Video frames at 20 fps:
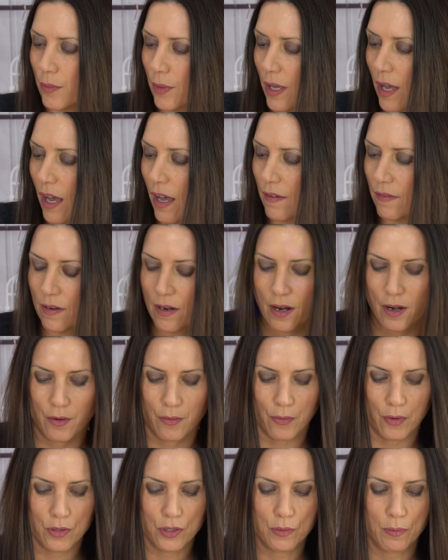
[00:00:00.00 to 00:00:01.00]
we have
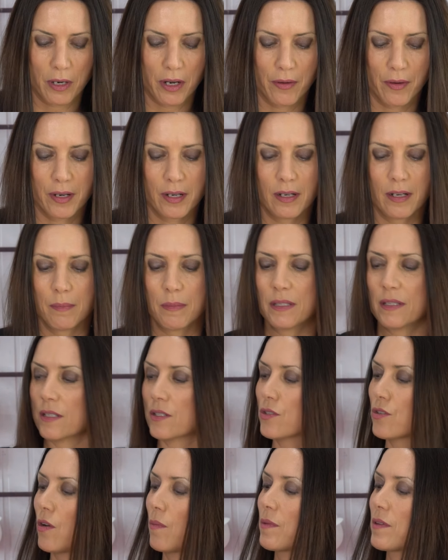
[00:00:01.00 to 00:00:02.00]
rosemary. Let me
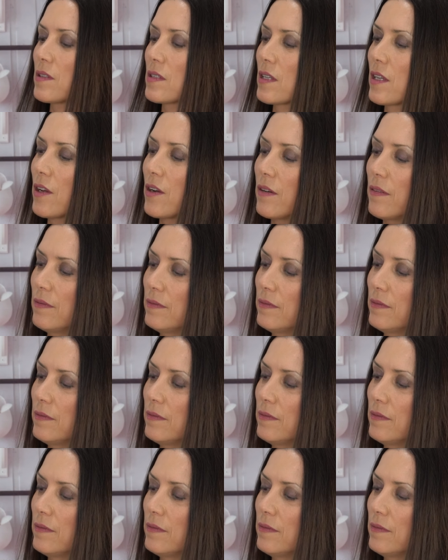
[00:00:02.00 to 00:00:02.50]
just drop this here.